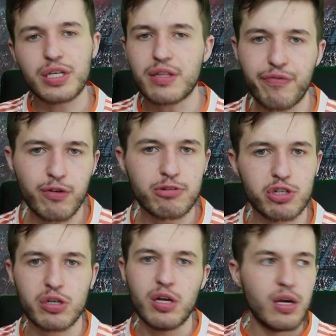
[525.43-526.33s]
the future,
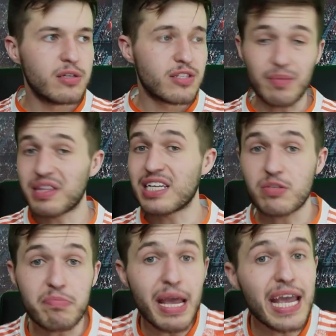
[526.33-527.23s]
some things
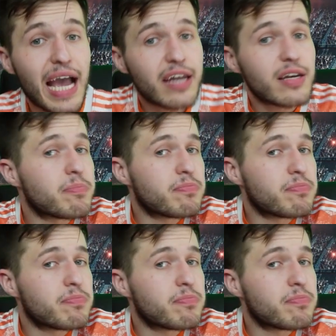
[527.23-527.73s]
may end up,